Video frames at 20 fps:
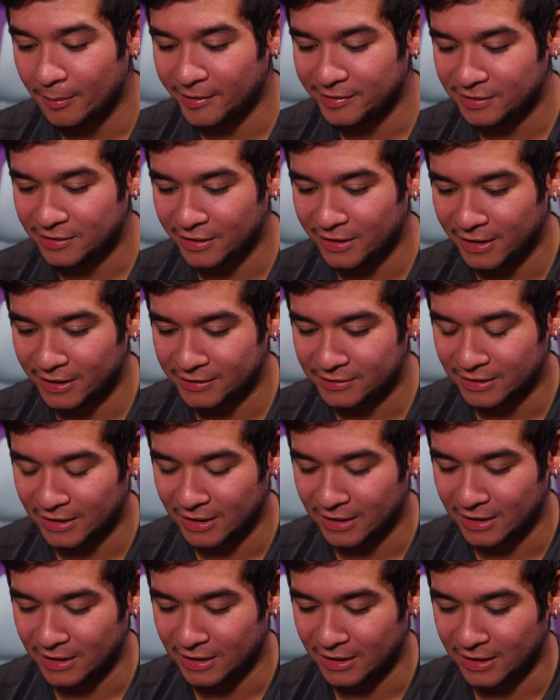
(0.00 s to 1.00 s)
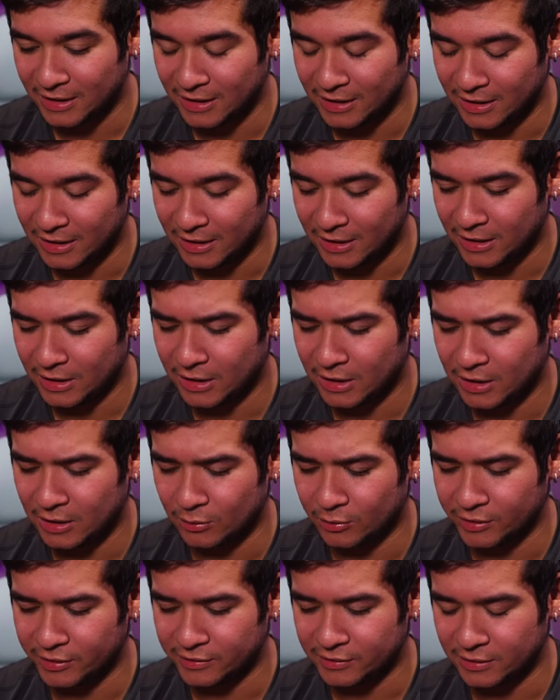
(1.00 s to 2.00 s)
basically it has a,
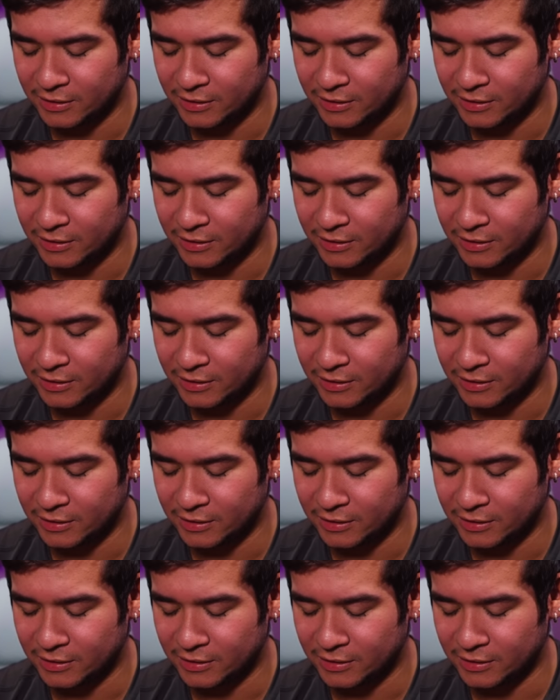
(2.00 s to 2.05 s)
what is